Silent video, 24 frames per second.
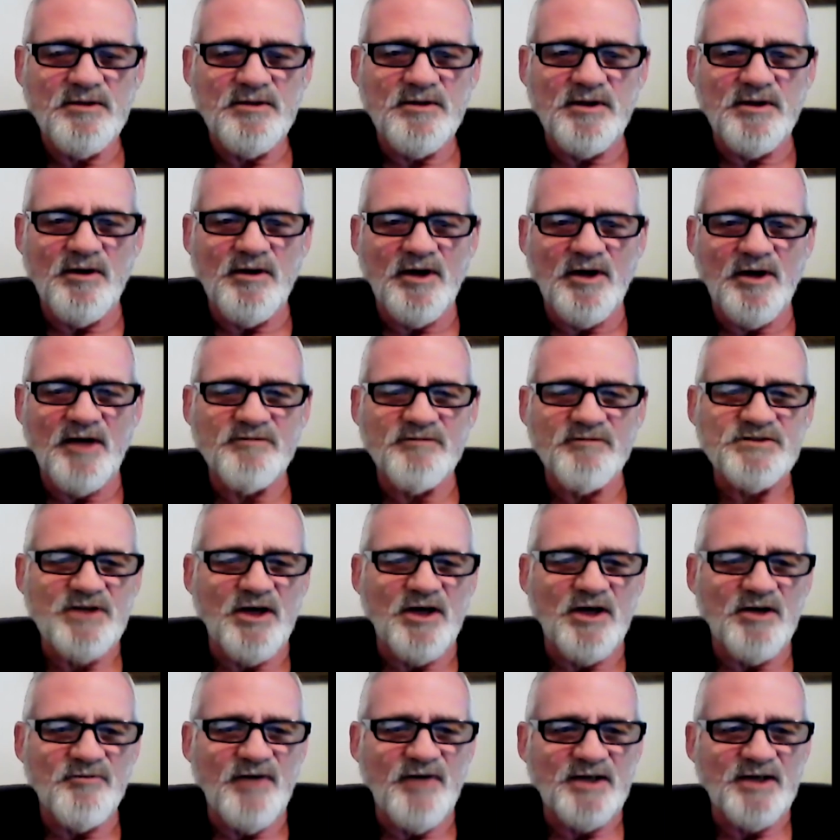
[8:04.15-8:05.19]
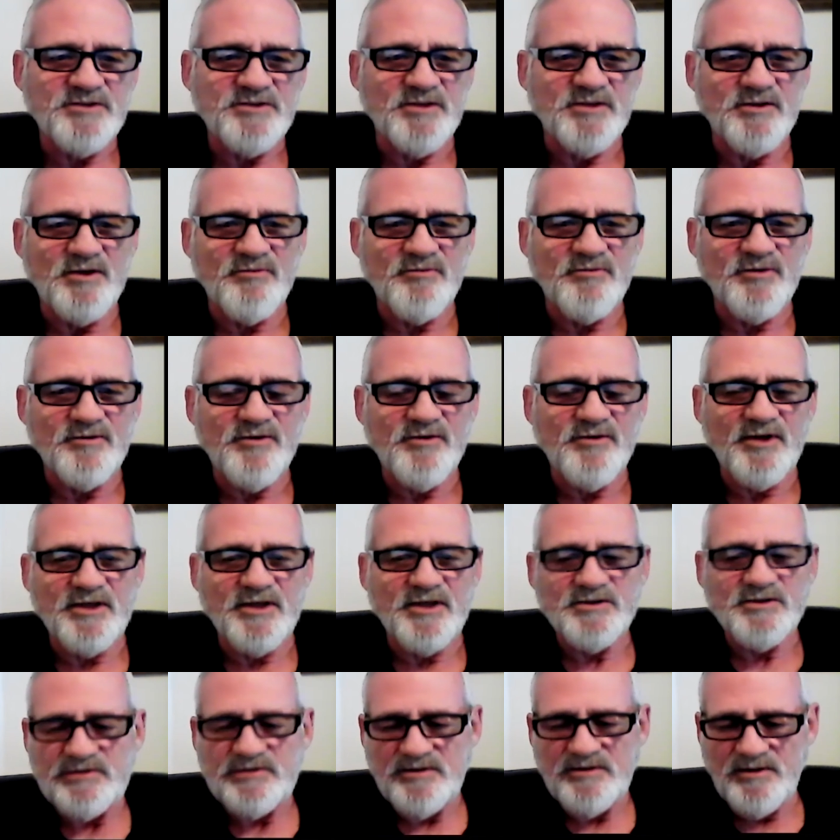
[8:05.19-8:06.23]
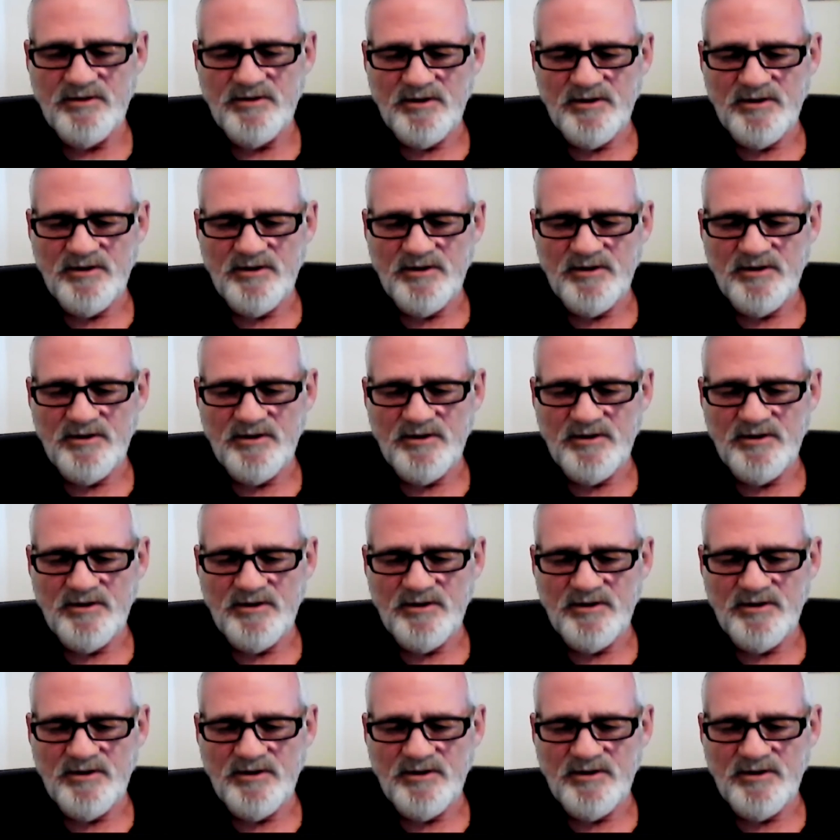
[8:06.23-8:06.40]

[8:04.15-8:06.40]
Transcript: they all have side effects and different things.